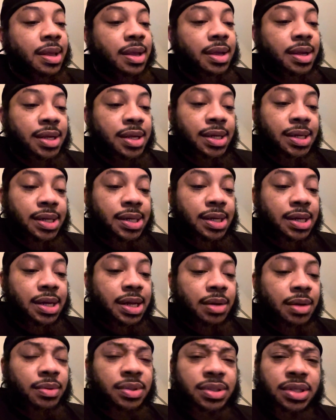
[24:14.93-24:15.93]
And I
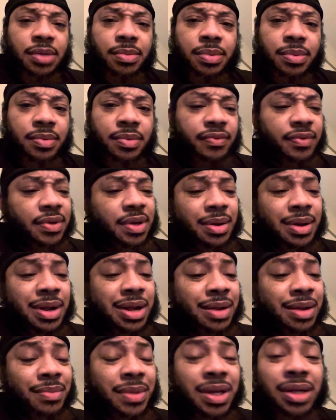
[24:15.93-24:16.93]
would tell people in real,
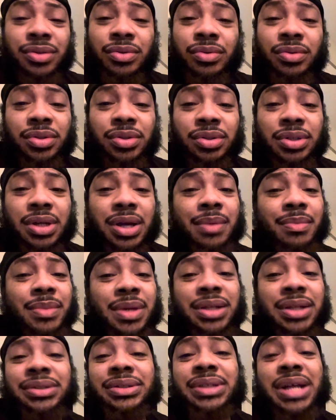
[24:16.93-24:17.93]
I'm
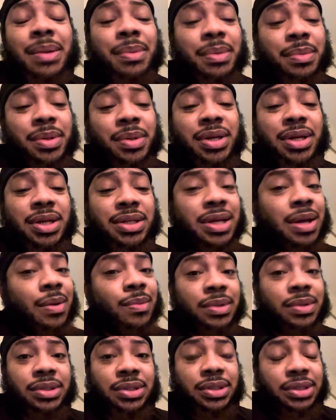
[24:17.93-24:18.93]
not stopping because I
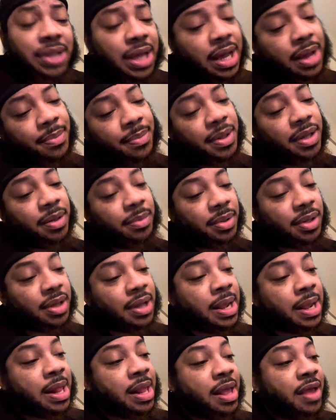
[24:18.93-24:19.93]
want to stop, baby.
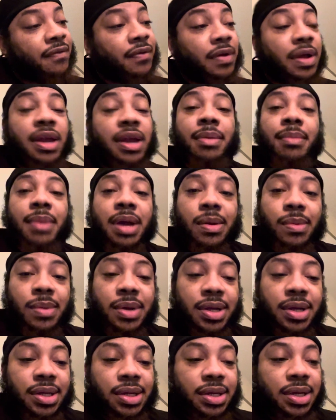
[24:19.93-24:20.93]
I had it my
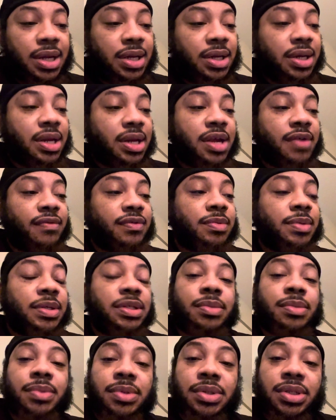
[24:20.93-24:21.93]
way, and I didn't have
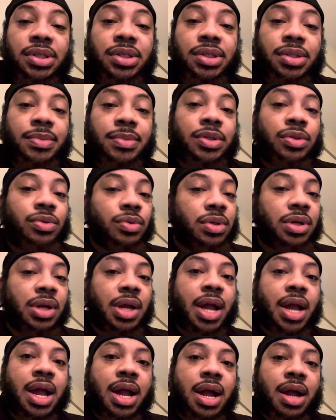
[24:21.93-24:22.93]
responsibilities, and my daughter,
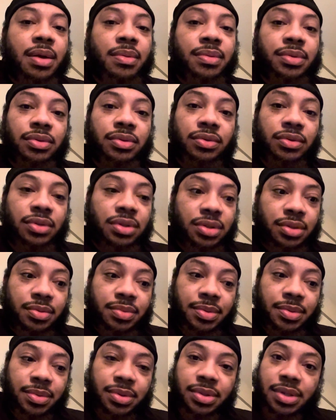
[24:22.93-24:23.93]
like, I would do drugs,
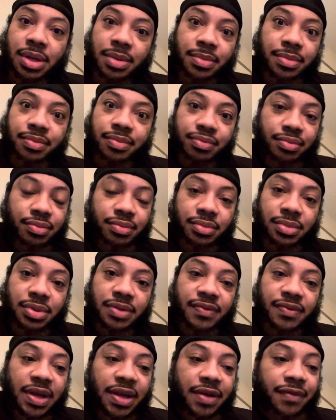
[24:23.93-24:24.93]
baby, and I
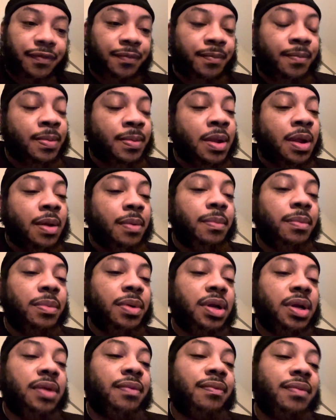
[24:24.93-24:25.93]
live life.
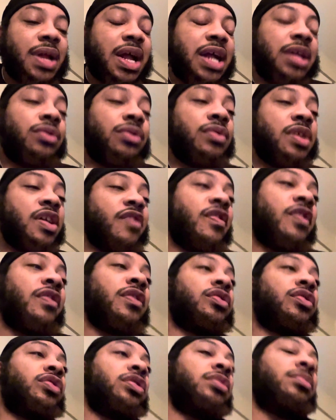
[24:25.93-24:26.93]
But I do have other
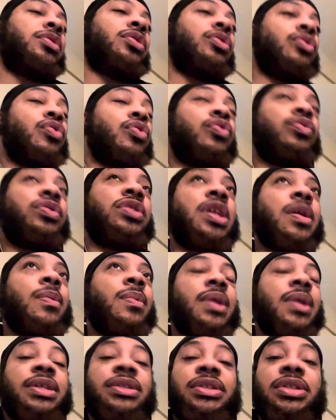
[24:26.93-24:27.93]
dreams and goals that I would
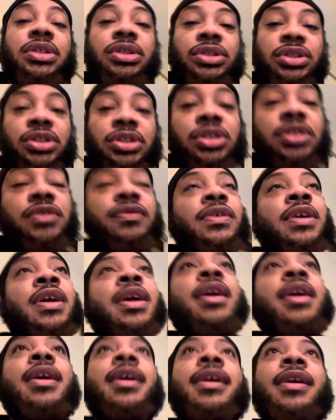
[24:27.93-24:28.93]
like to achieve,
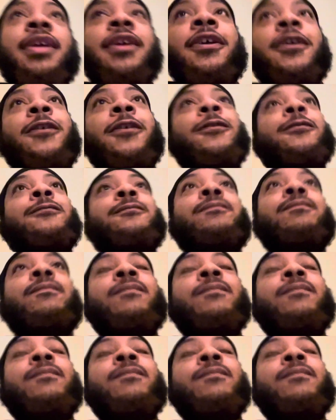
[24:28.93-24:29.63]
and